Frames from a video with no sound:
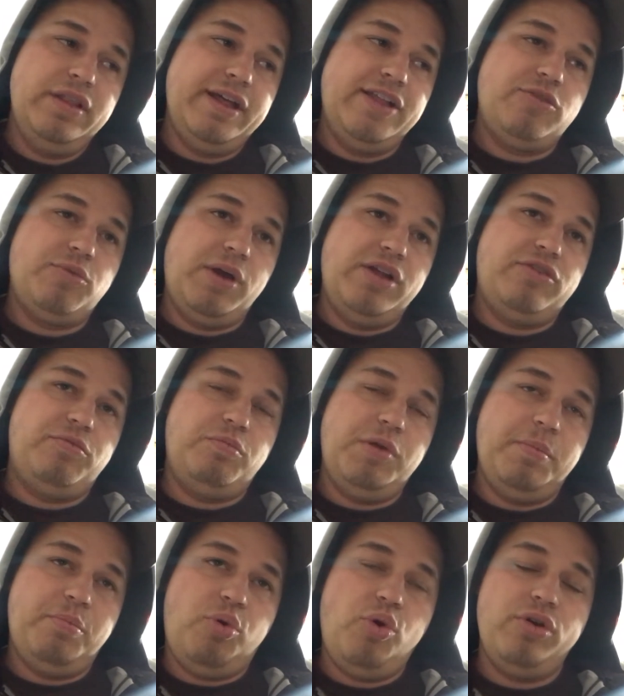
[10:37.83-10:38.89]
That's why it's
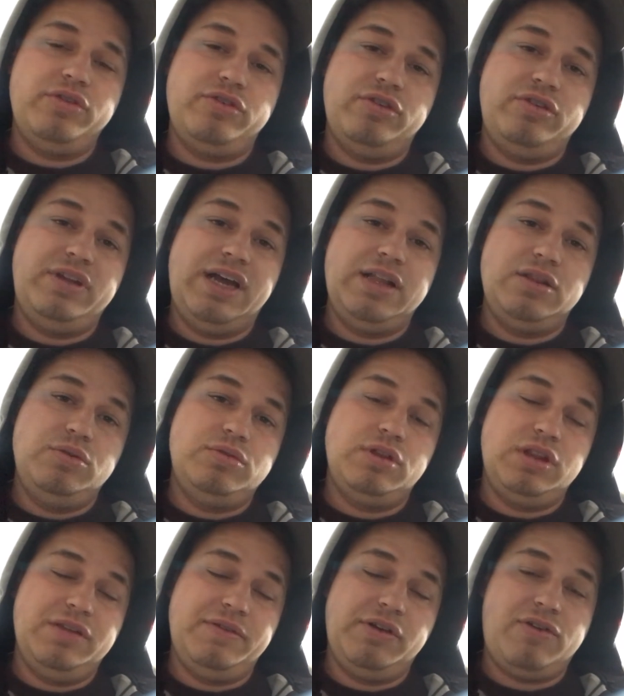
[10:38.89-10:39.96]
important to dilute the
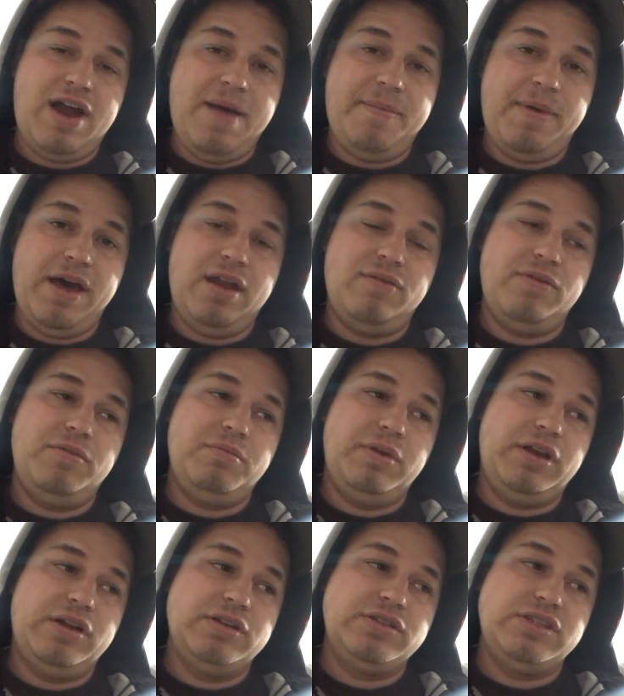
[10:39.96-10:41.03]
living crap out of it,
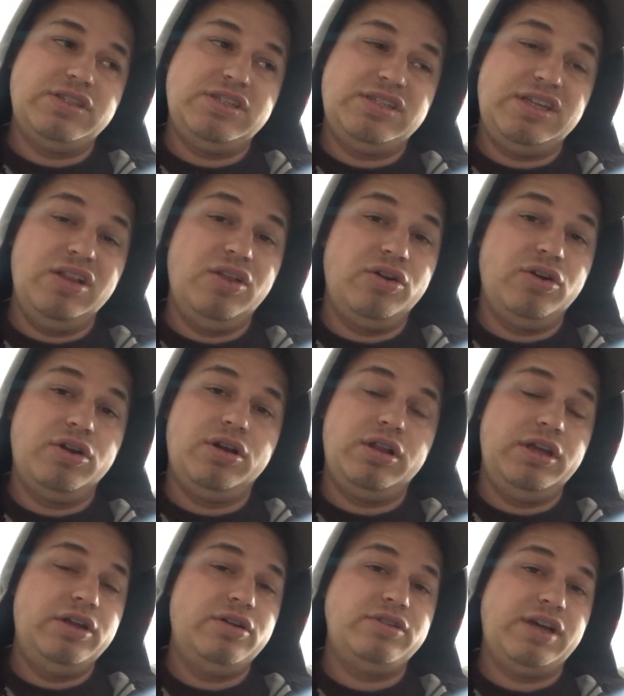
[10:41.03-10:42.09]
because it's still a good
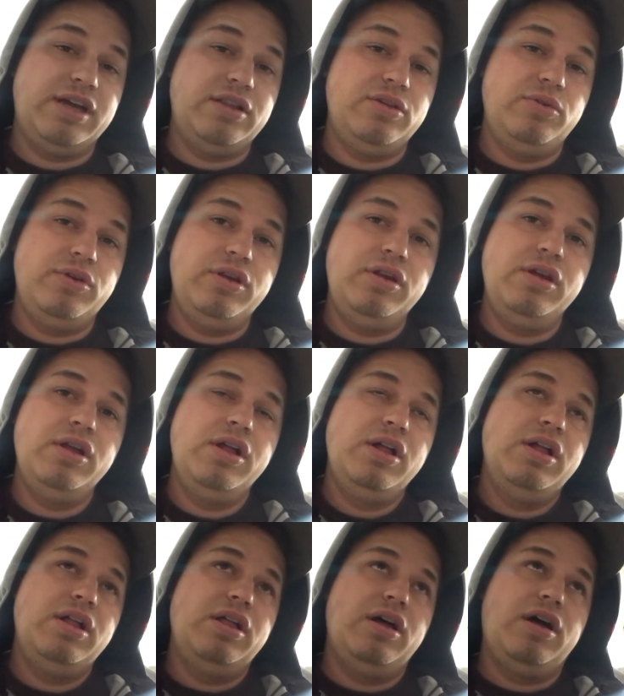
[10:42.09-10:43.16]
cleaner diluted,
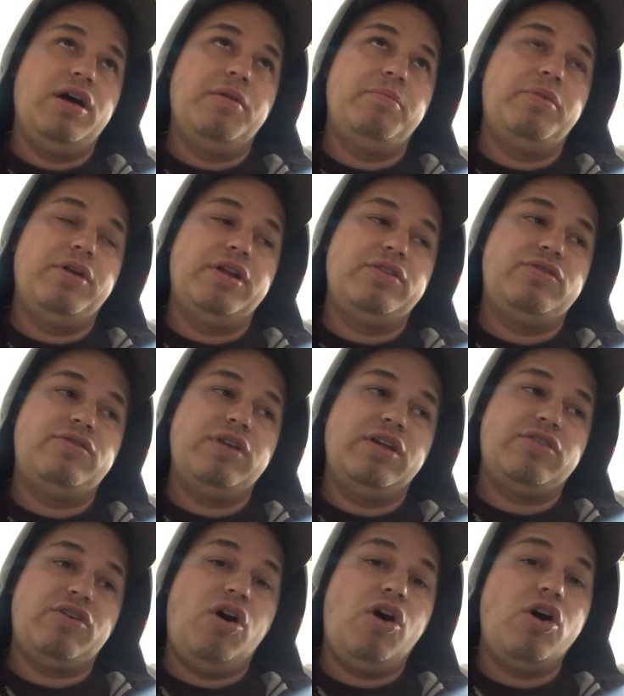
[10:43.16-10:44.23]
but
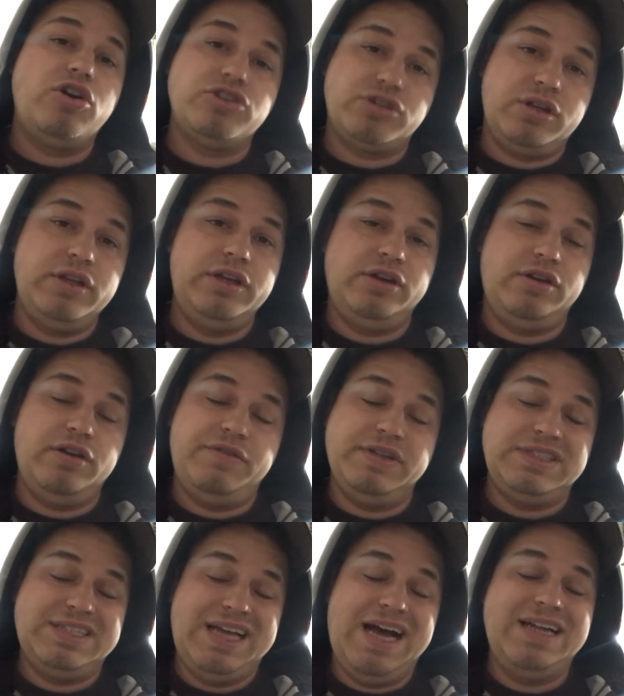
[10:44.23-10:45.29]
it's a harsh cleaner if
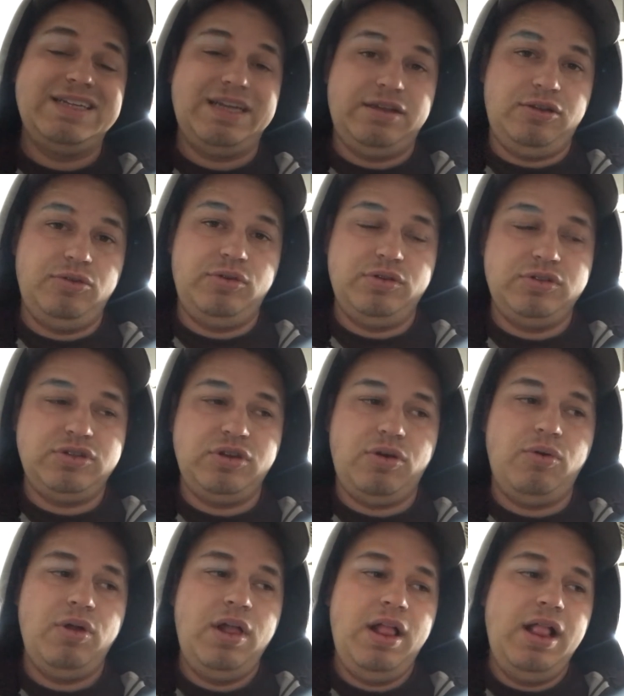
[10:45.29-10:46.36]
it's not diluted.
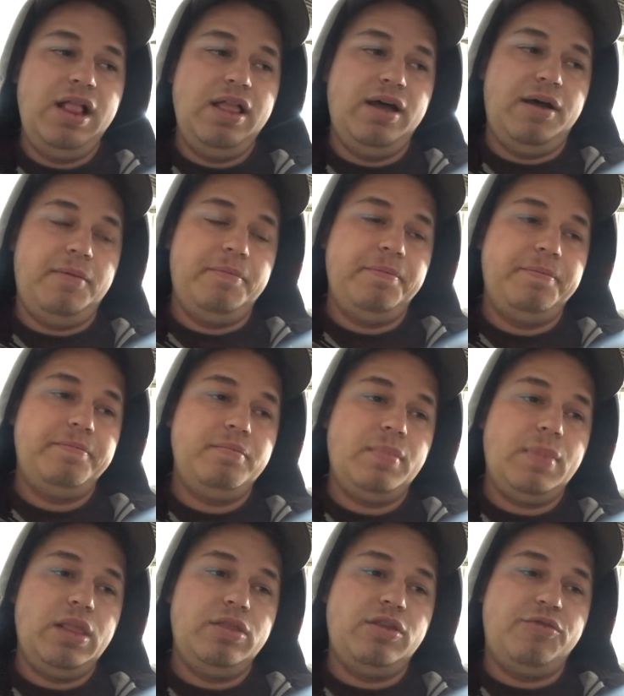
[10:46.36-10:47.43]
So
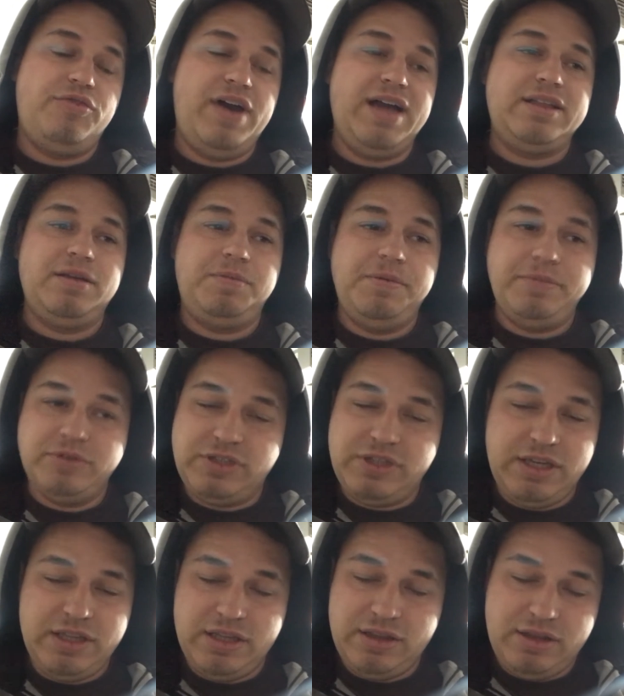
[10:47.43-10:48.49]
the fact that people
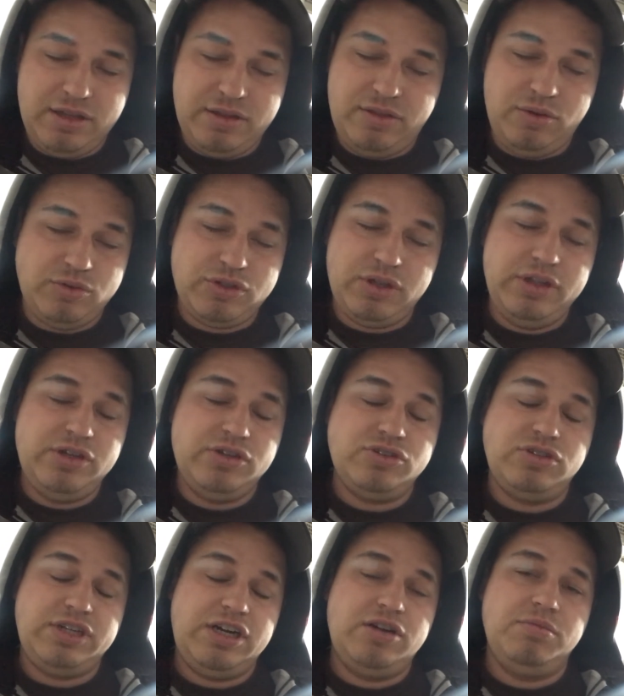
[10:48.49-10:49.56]
say that those cleaners
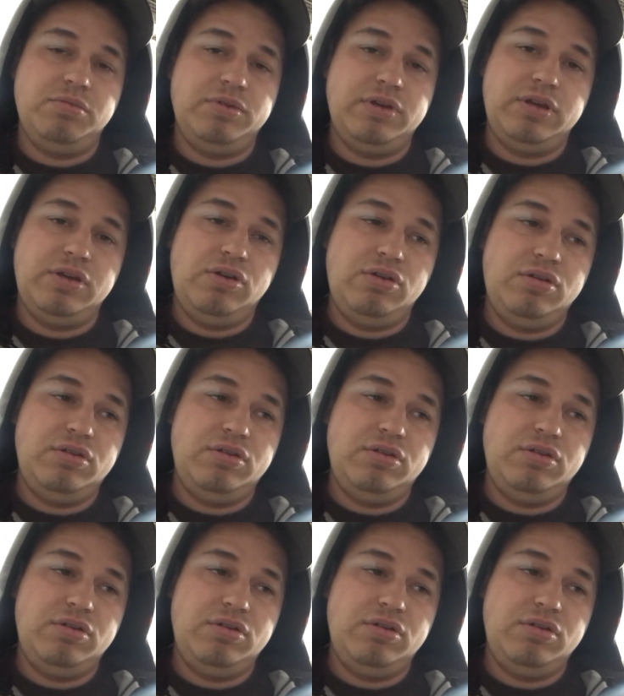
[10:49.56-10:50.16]
are terribly